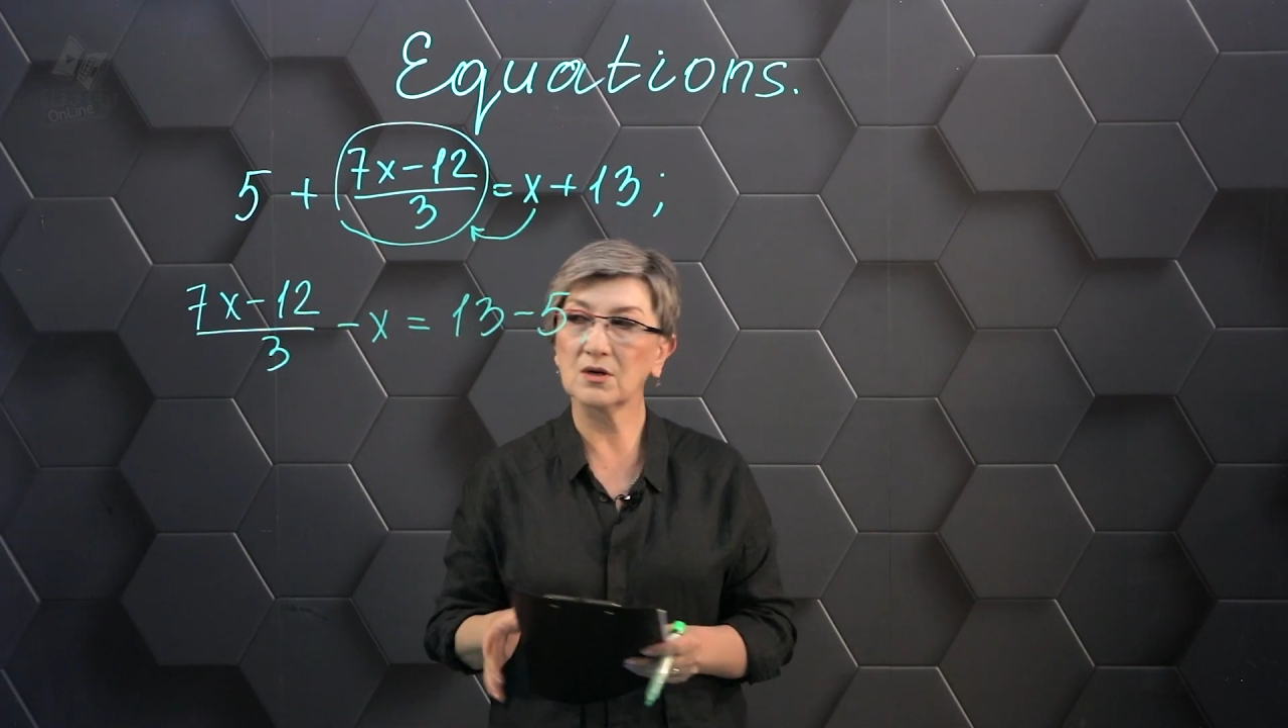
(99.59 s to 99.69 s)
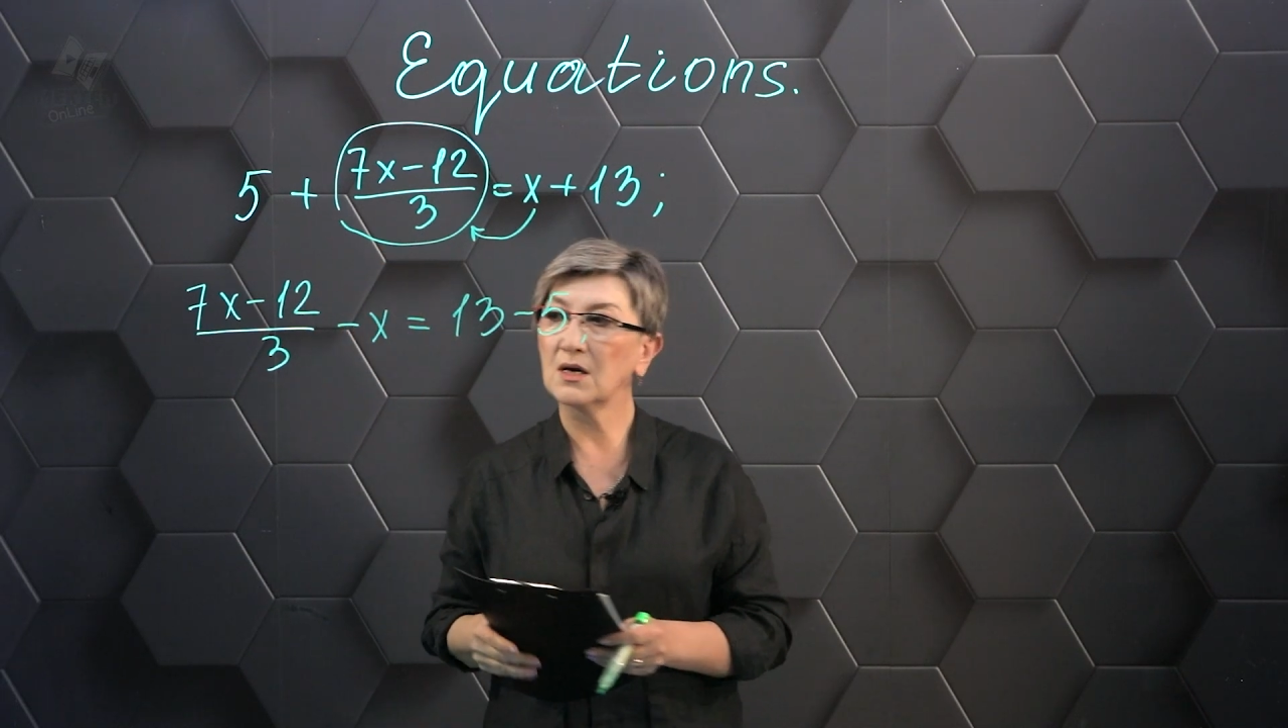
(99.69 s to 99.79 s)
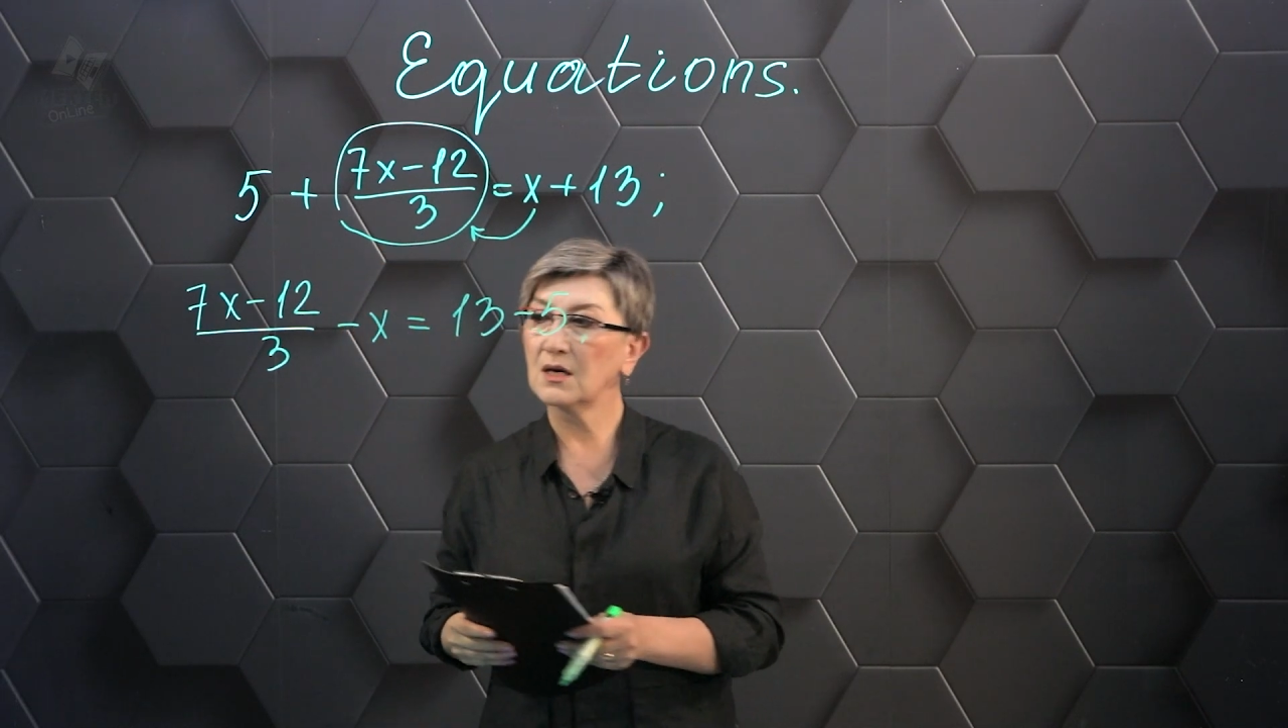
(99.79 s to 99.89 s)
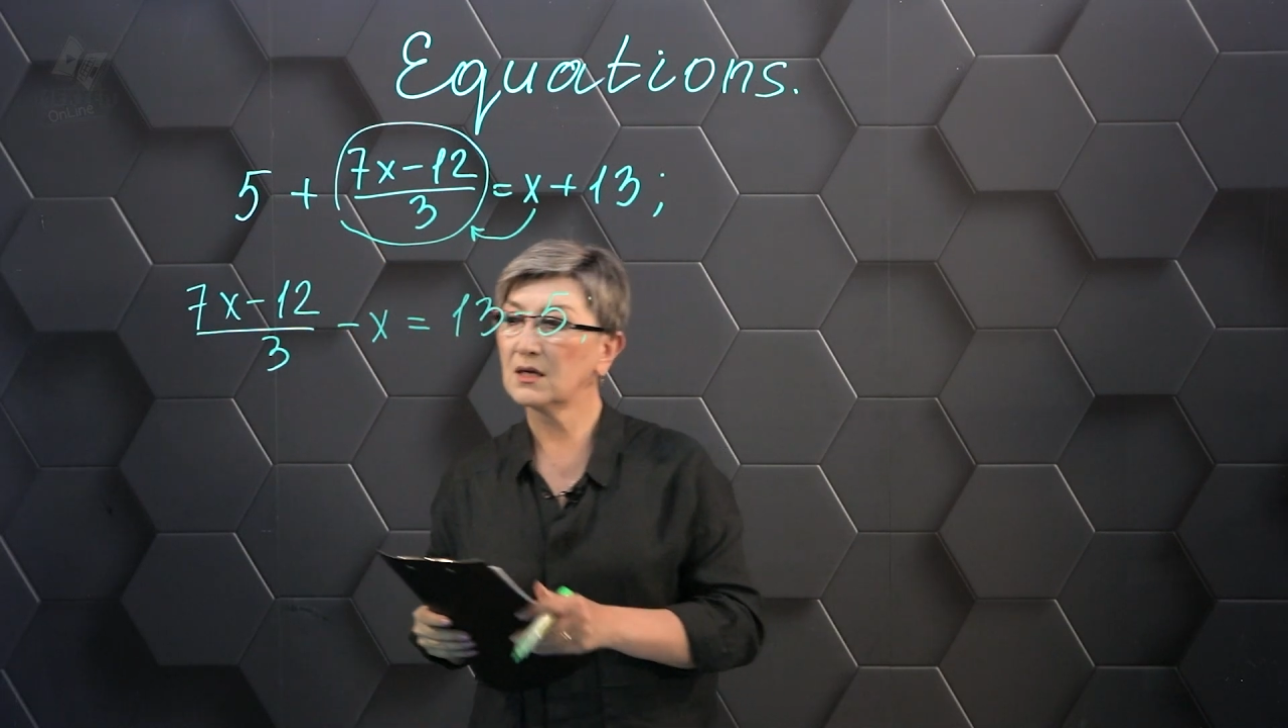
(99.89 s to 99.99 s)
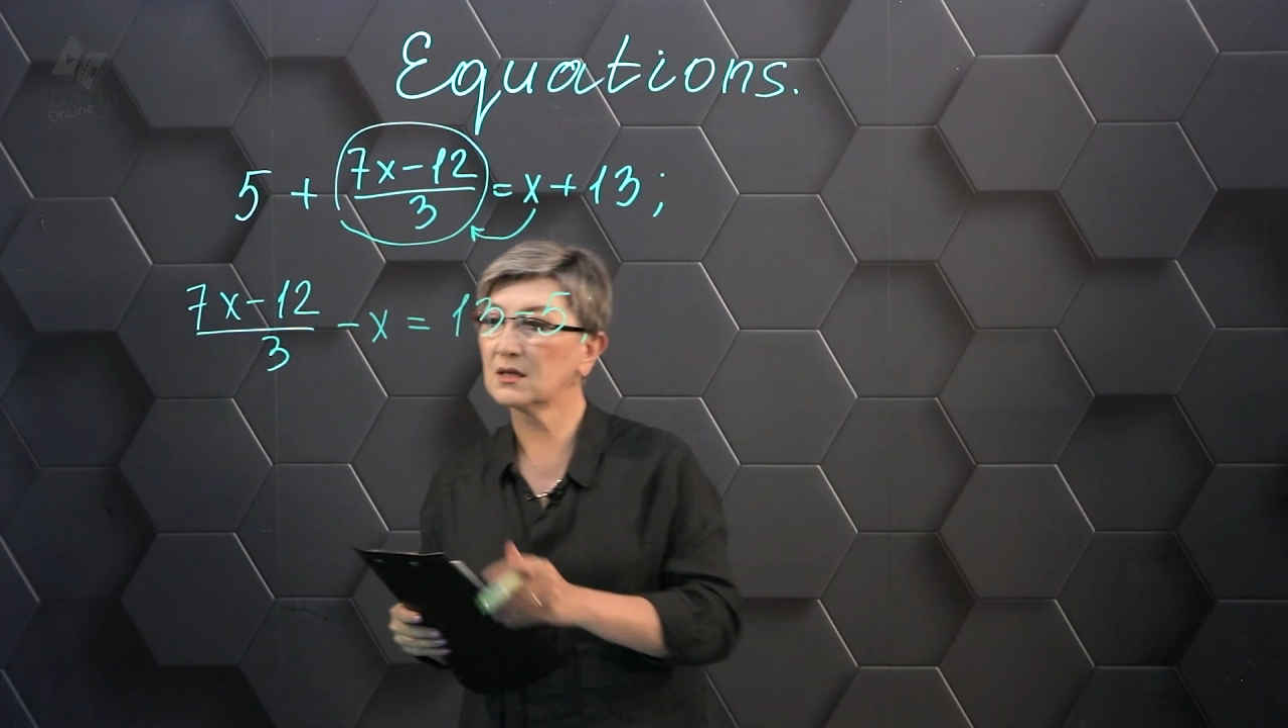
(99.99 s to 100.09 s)

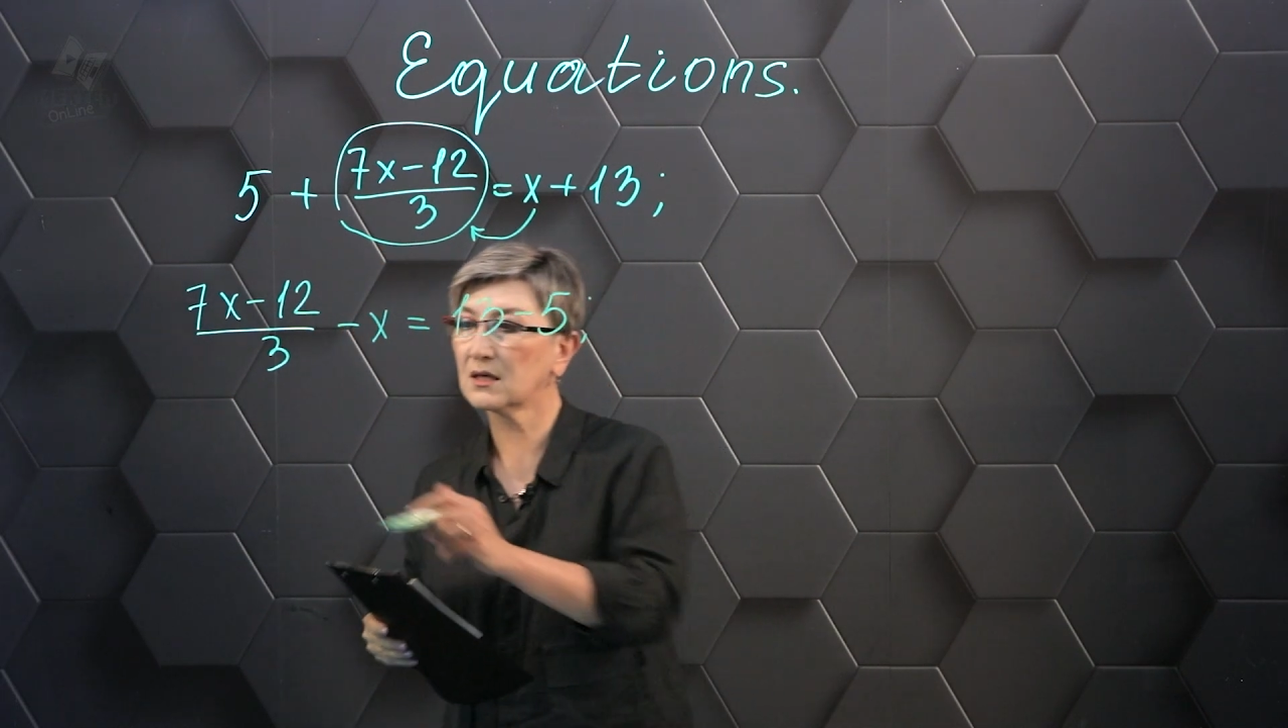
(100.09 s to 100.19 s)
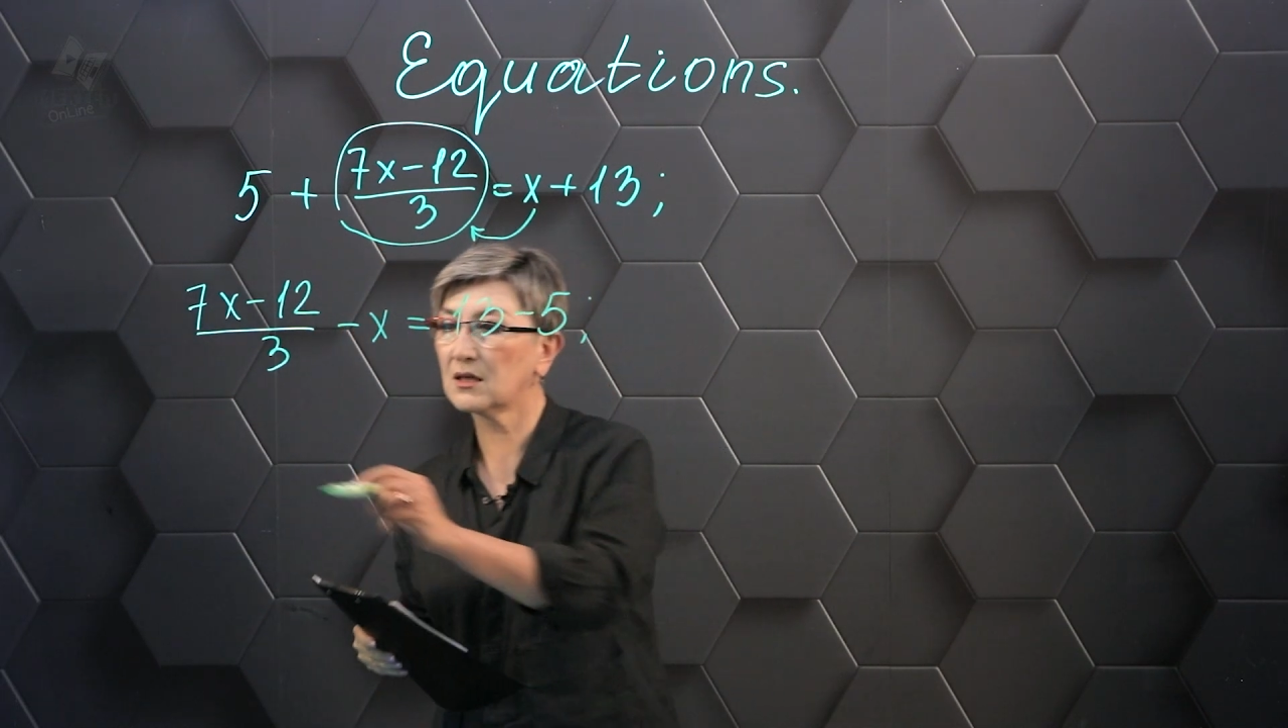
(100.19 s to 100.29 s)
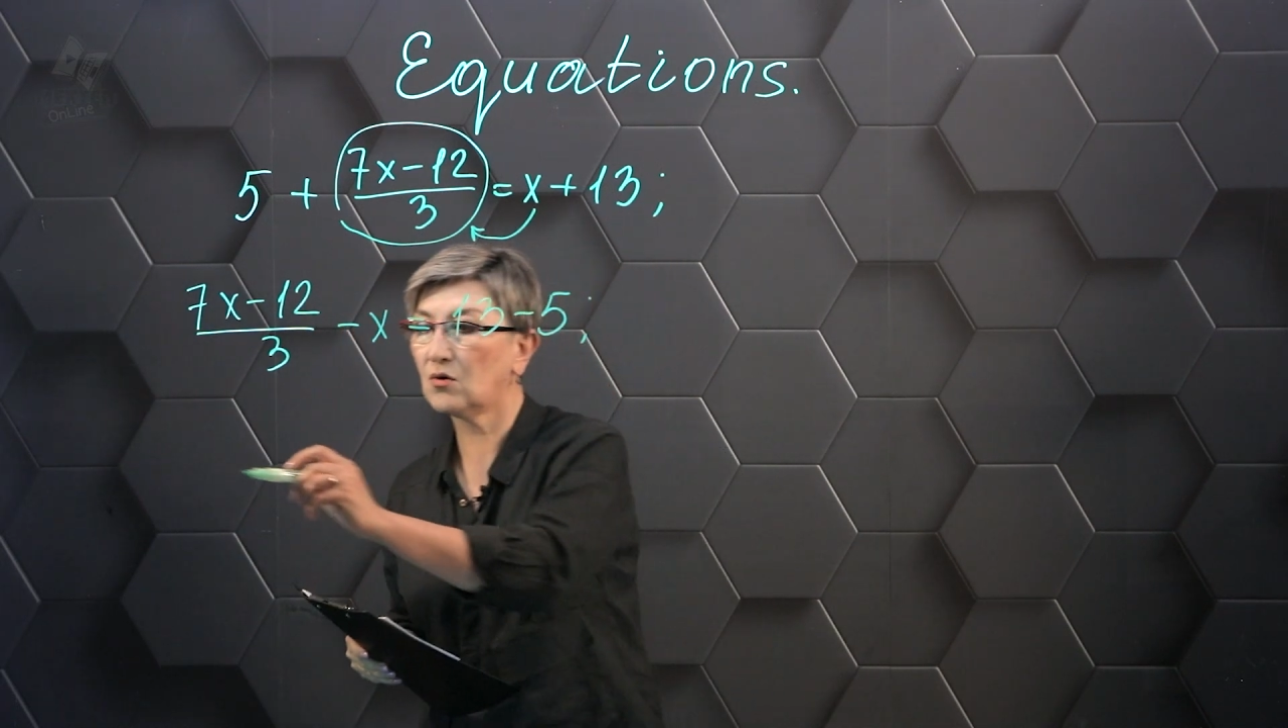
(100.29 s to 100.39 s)
And then